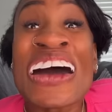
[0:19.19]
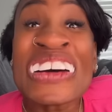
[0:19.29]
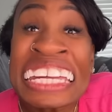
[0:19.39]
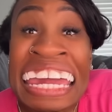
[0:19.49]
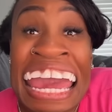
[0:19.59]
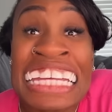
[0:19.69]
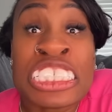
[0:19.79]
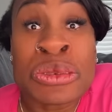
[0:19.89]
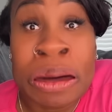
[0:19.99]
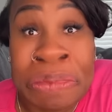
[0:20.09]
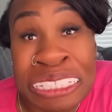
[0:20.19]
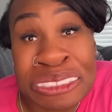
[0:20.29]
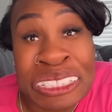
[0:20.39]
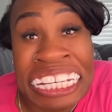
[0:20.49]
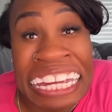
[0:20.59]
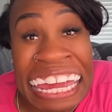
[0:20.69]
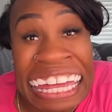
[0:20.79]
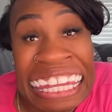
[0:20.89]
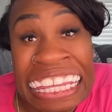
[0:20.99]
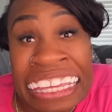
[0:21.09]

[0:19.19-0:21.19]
Oh yes, you want me to do it again?